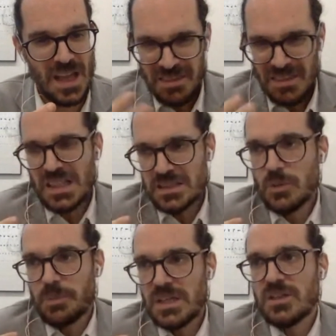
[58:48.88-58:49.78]
I think that the
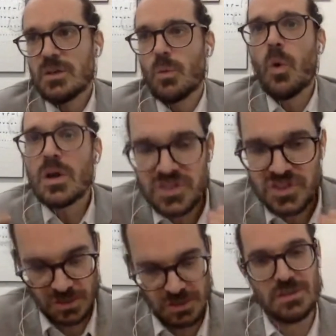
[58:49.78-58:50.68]
European Union
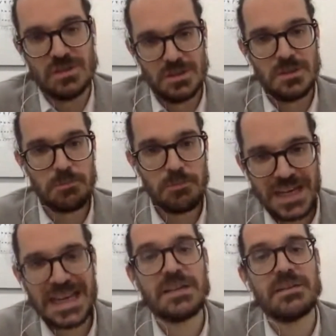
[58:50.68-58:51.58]
wants to
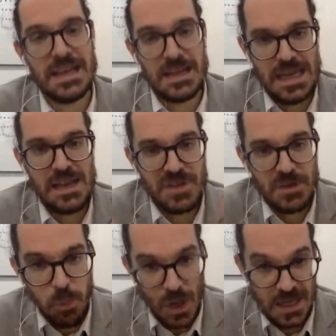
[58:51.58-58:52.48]
bring
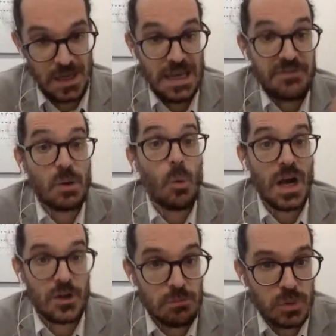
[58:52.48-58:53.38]

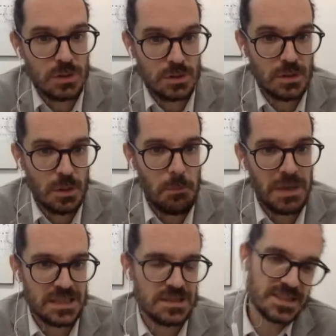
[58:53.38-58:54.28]
everyone on board,
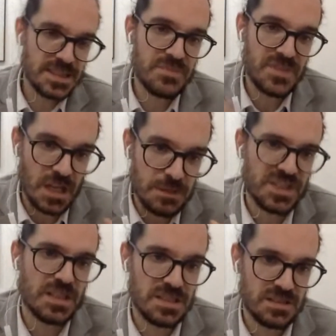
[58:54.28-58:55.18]
but at the same time
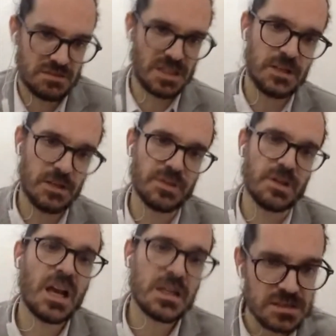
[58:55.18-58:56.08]
there is kind of
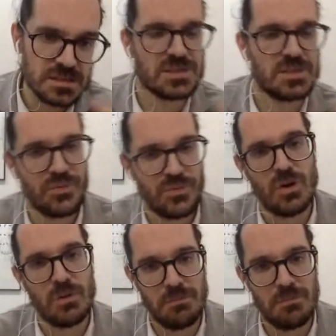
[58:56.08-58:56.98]
reluctance
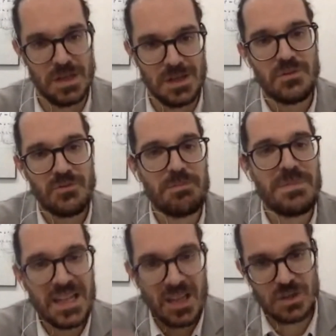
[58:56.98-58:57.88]
from
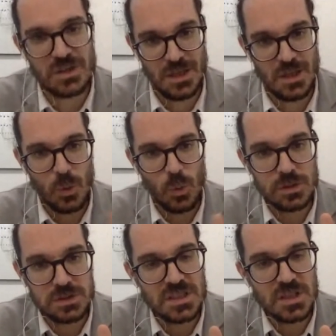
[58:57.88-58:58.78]
many other
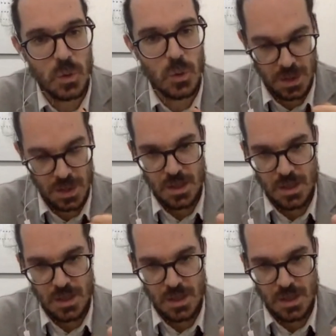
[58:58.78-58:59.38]
WTO